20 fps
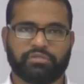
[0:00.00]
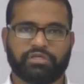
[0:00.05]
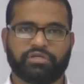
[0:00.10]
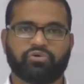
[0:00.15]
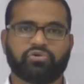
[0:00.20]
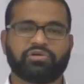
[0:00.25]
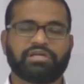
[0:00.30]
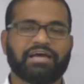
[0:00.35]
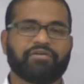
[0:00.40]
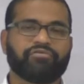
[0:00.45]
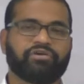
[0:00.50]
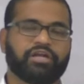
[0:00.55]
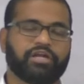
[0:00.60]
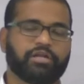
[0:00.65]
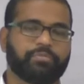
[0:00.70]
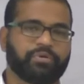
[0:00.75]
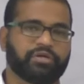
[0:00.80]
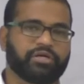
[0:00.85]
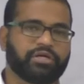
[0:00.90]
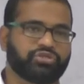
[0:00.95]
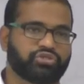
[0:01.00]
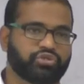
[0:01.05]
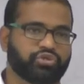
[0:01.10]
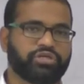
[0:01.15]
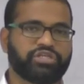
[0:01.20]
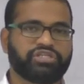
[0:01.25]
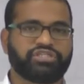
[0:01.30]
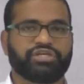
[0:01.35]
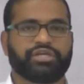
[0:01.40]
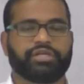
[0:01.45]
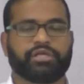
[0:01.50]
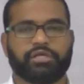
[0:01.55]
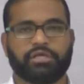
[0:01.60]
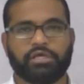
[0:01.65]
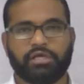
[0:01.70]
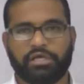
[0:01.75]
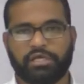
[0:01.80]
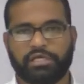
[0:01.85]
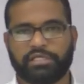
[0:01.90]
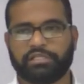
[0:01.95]
They don't have an independent
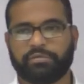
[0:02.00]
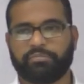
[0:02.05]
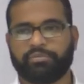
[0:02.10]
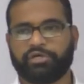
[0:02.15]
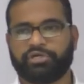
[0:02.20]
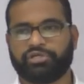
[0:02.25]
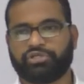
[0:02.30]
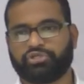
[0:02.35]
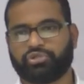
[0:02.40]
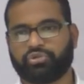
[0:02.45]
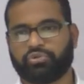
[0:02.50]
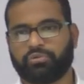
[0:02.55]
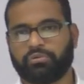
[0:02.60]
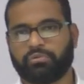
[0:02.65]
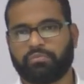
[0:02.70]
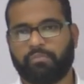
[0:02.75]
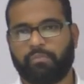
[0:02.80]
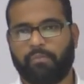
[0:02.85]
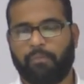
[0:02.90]
judiciary in the British rule.